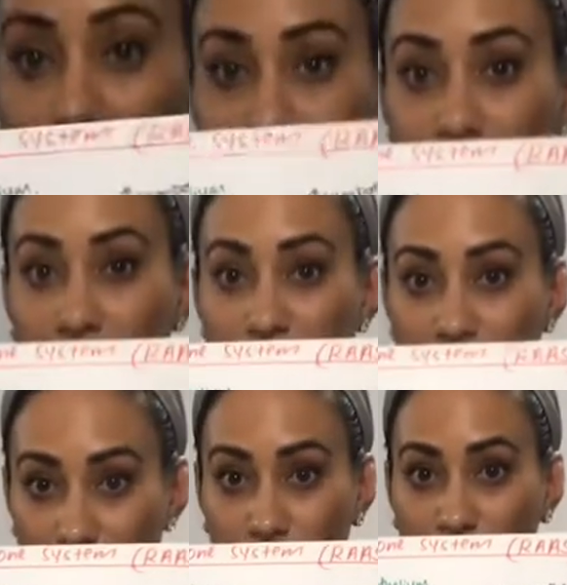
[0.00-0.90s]
to
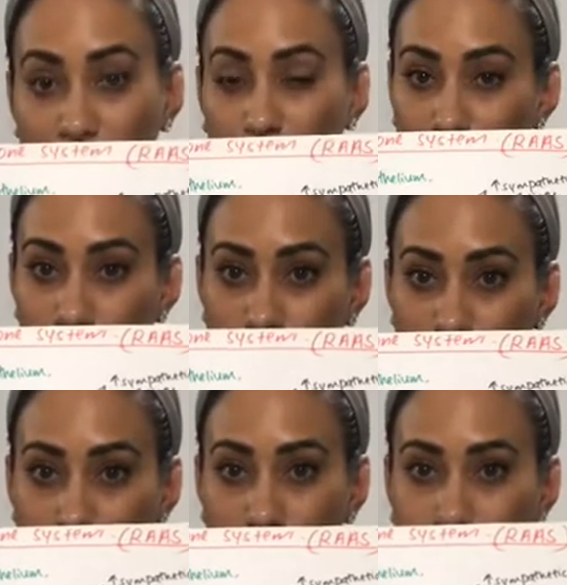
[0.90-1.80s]
increase blood
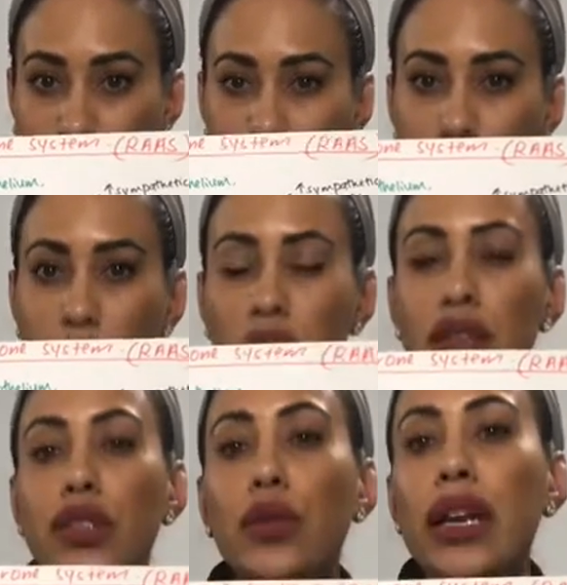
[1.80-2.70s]
pressure.
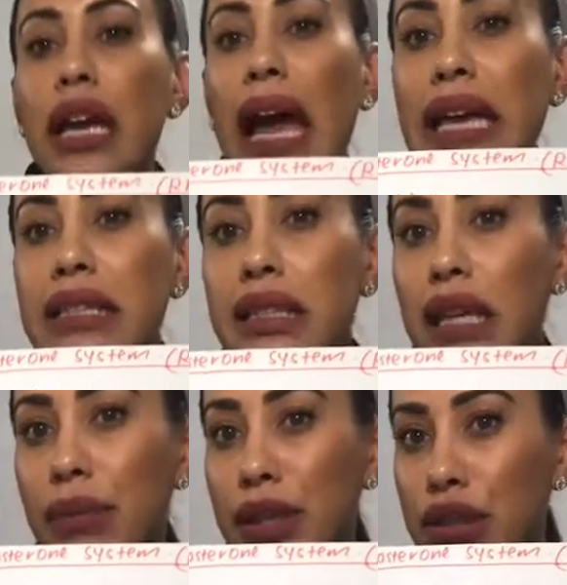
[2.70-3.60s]
So what ACE
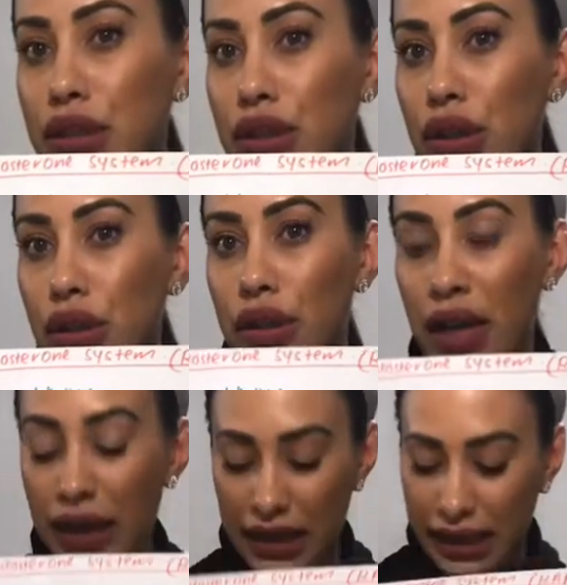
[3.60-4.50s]
inhibitors
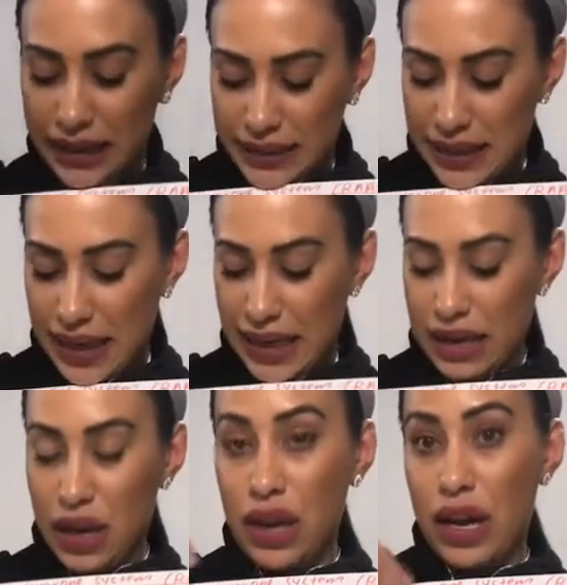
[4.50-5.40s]
do is
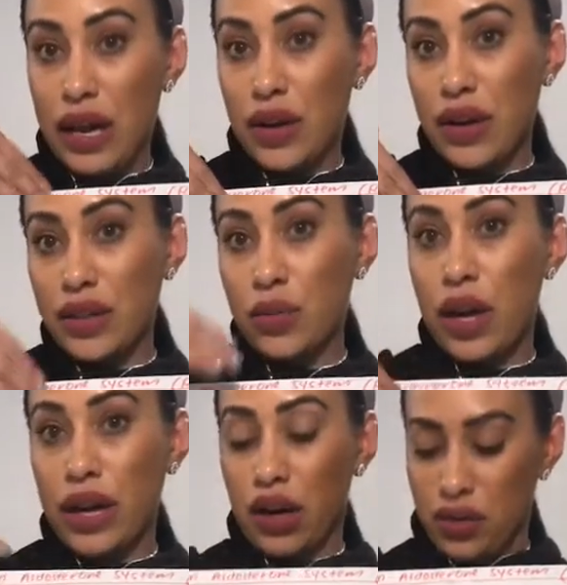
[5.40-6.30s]
they are going to
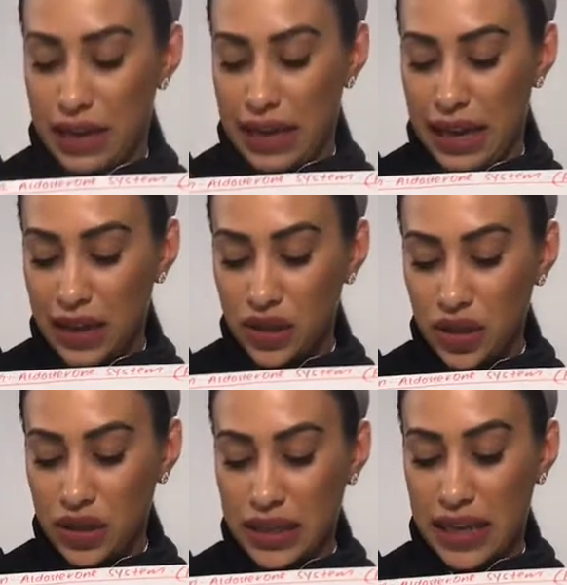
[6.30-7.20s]
work on the
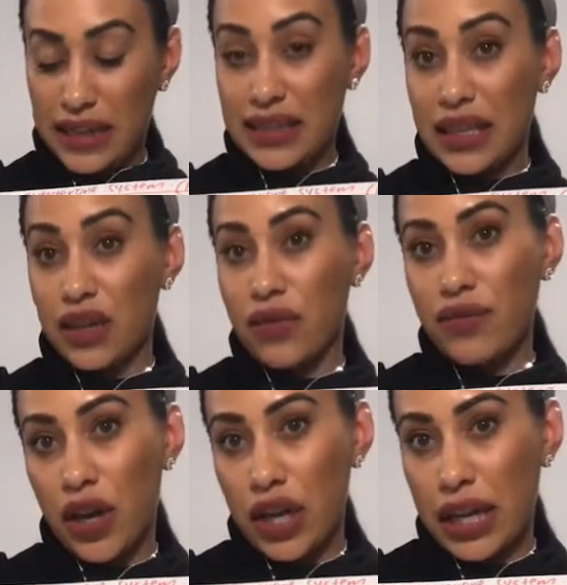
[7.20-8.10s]
angiotensin
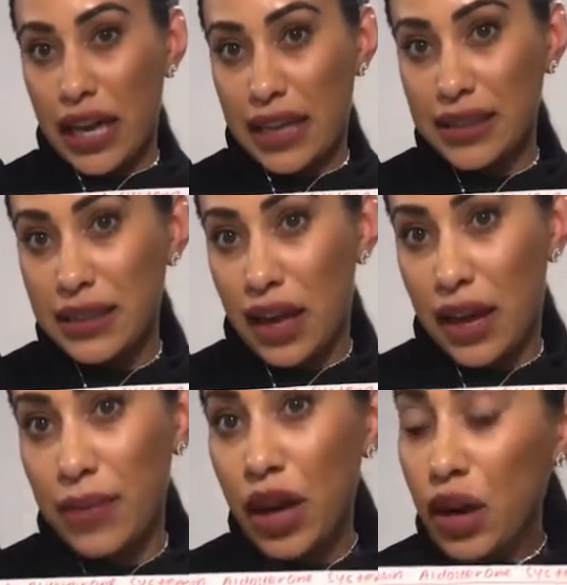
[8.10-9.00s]
converting
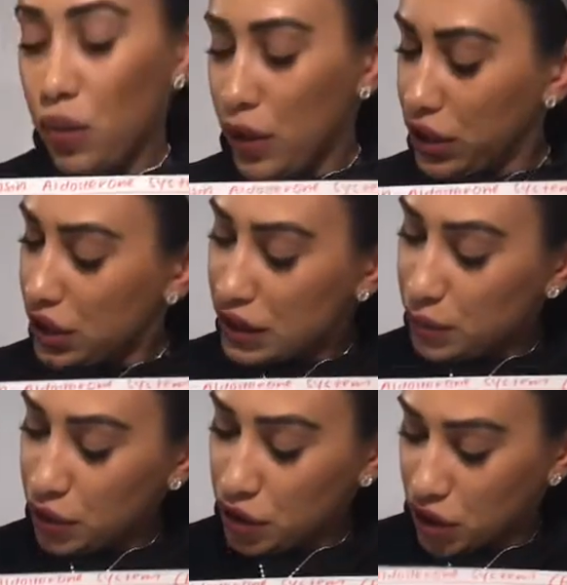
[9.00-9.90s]
enzyme, which is
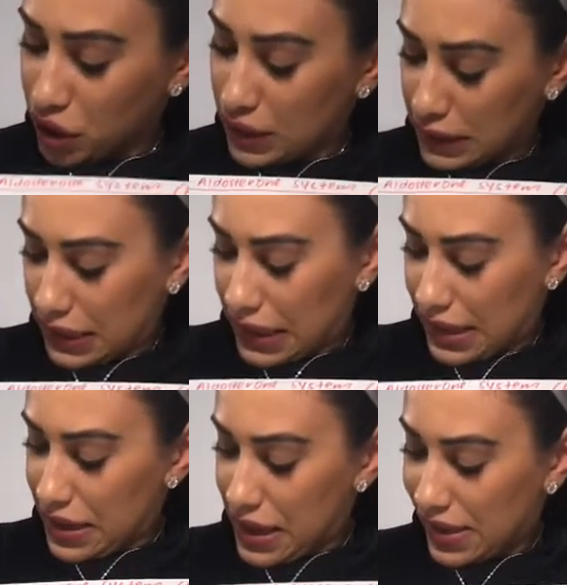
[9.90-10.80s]
produced
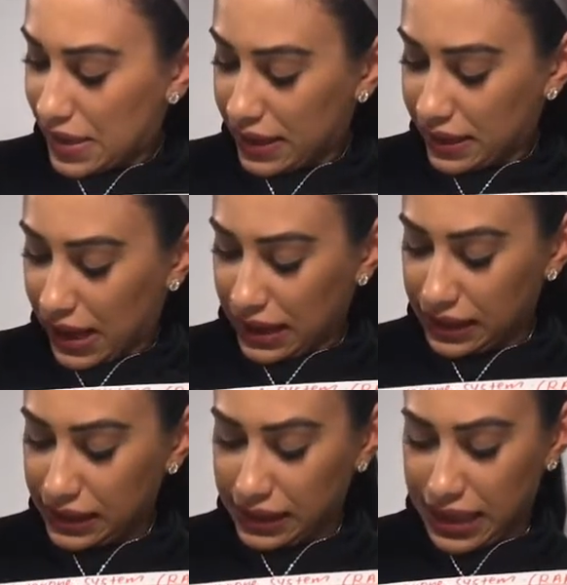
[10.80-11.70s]
in the
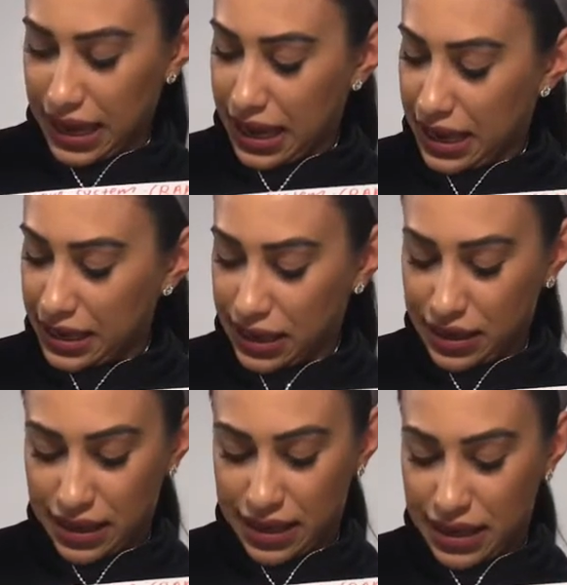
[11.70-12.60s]
lungs
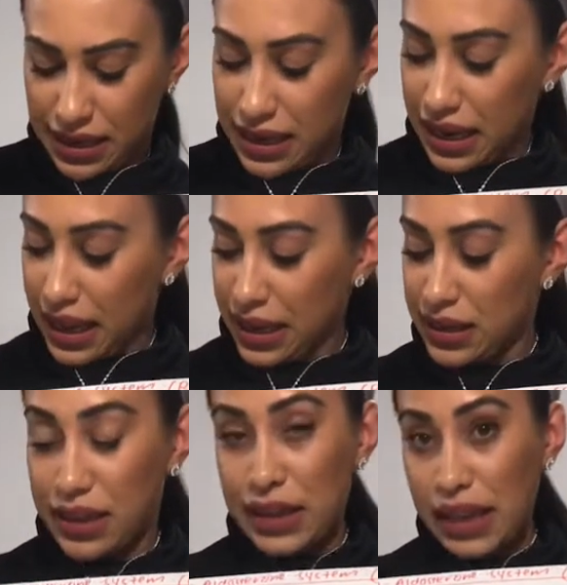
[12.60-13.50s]
and the kidney
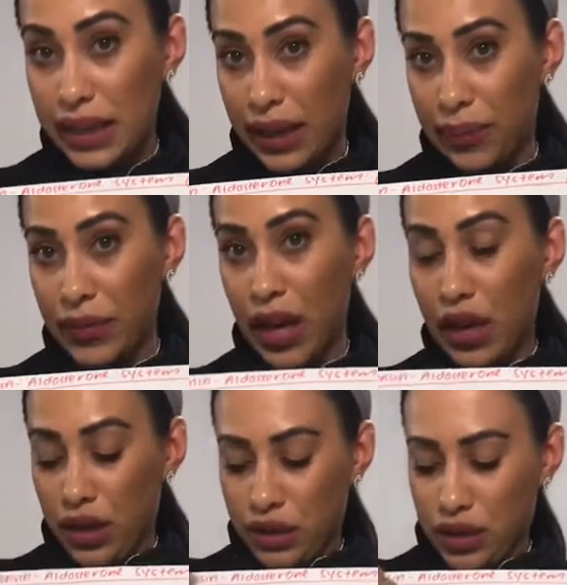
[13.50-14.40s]
endothelium.
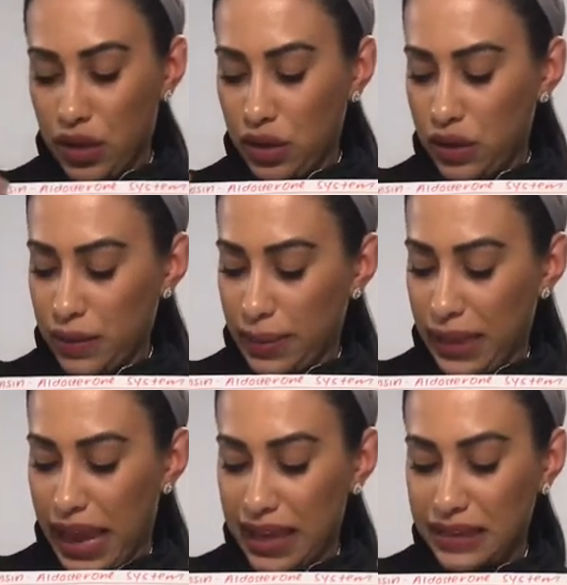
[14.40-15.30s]
So
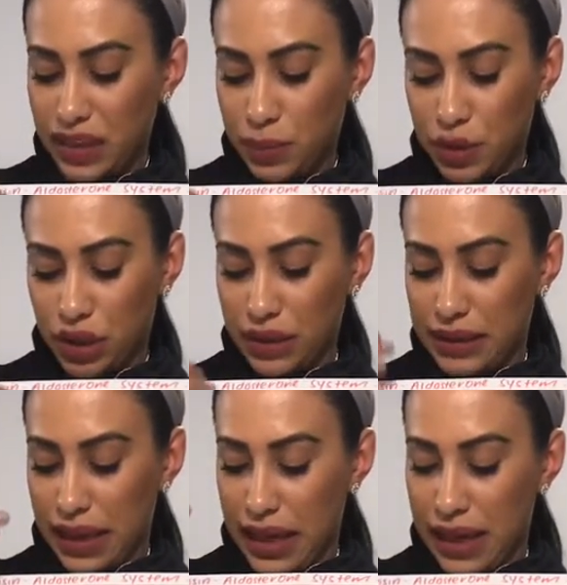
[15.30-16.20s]
ACE is
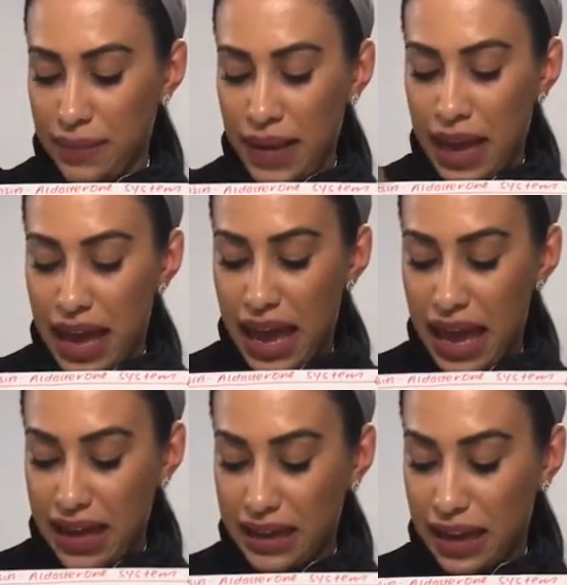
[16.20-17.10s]
produced there
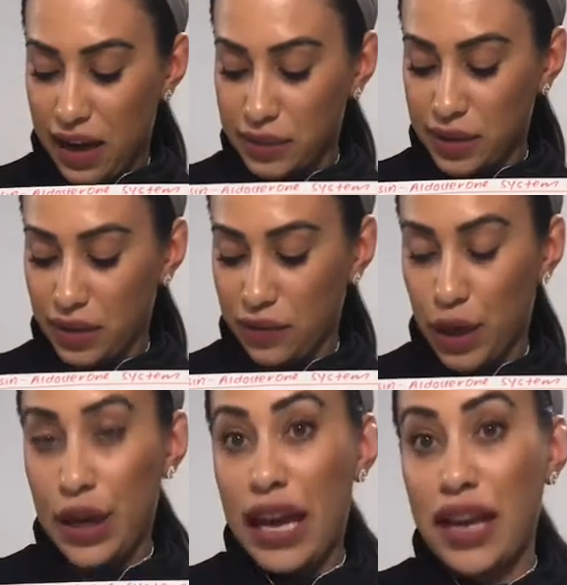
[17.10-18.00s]
and it helps to
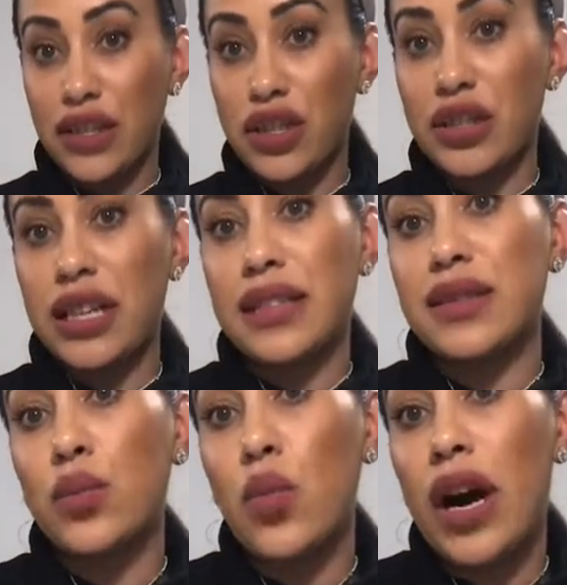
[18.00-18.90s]
convert
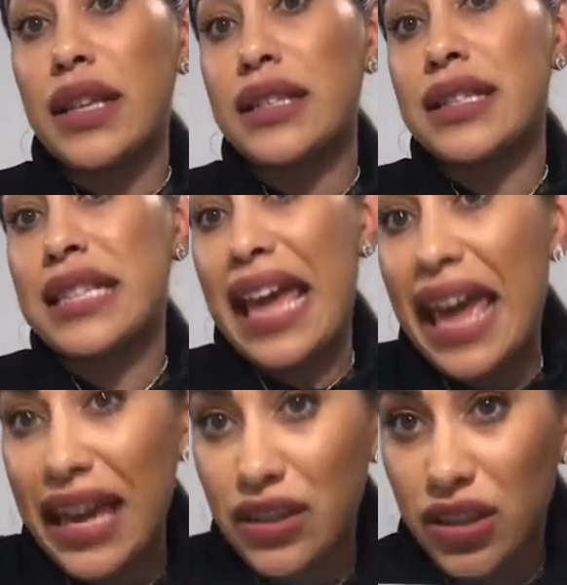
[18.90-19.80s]
angiotensin 1 to
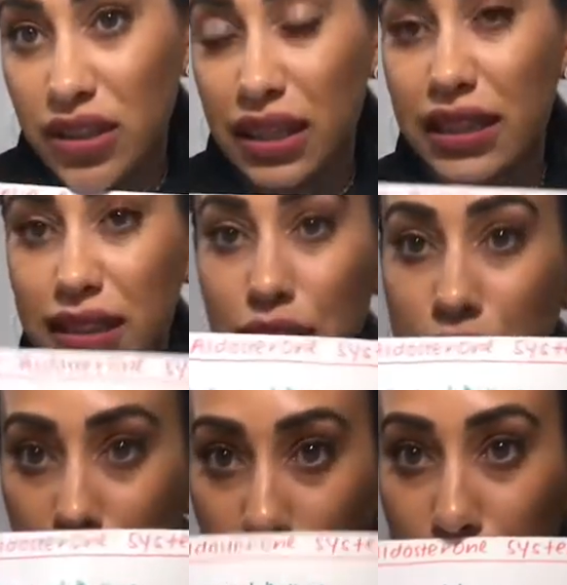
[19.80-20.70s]
angiotensin
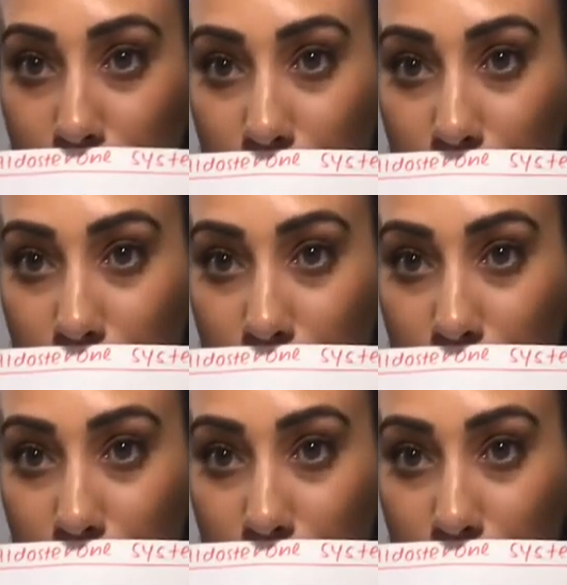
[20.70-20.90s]
2.